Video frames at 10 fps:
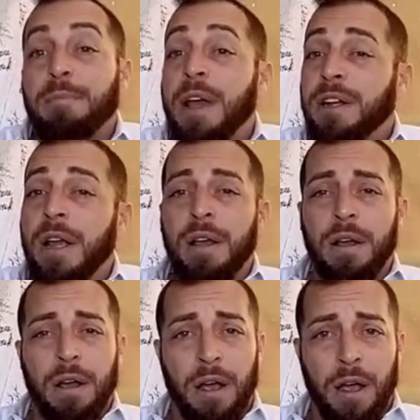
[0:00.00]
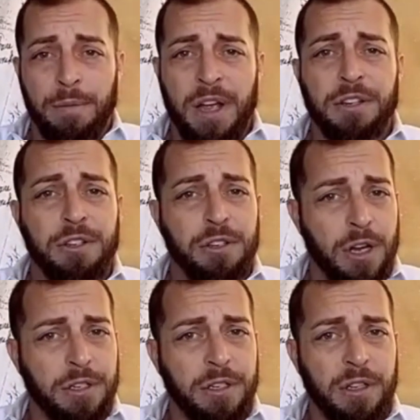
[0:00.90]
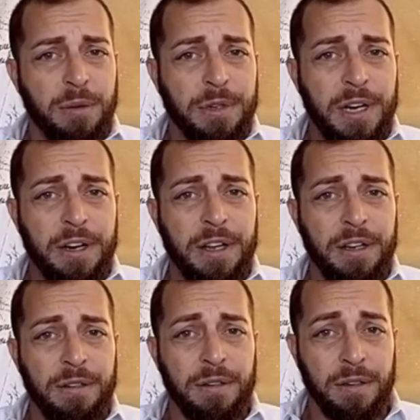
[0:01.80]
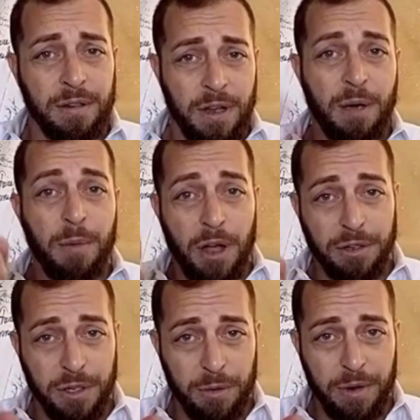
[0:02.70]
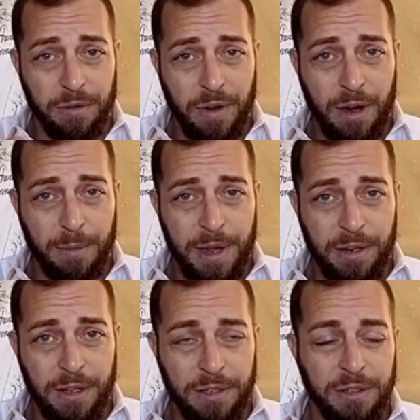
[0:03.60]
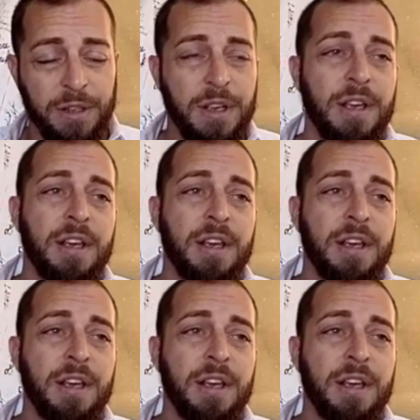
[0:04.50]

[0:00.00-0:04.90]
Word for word: I'm not just a libertarian. I'm also an environmentalist.